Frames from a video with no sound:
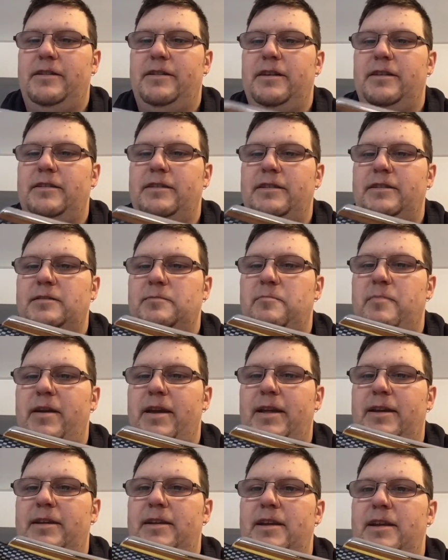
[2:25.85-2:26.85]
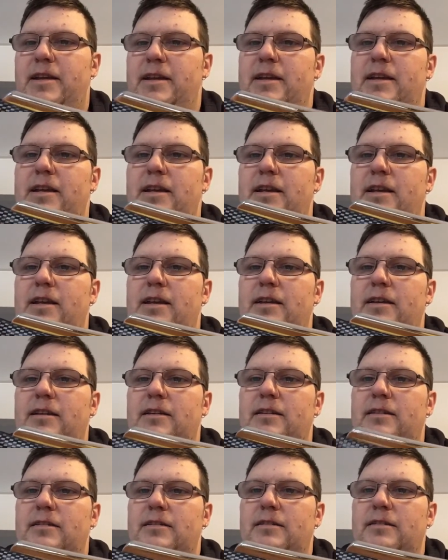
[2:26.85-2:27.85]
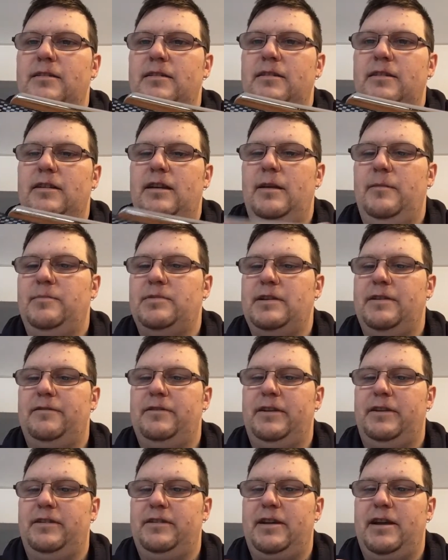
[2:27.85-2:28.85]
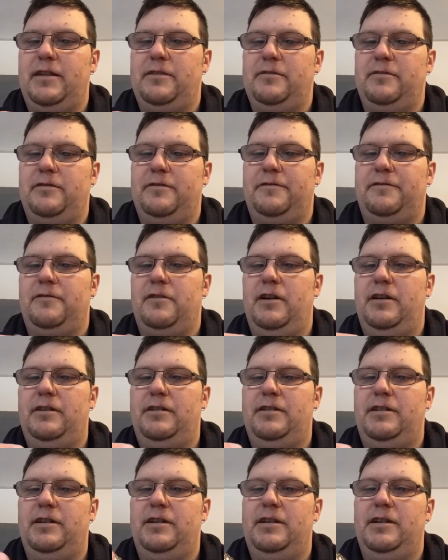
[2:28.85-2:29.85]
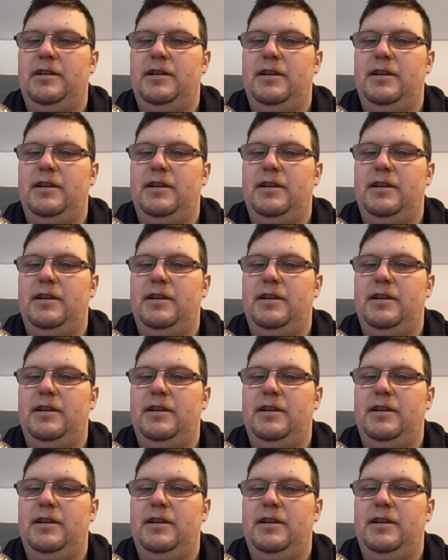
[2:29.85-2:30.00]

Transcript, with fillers: and then this pin keeps everything together at the front.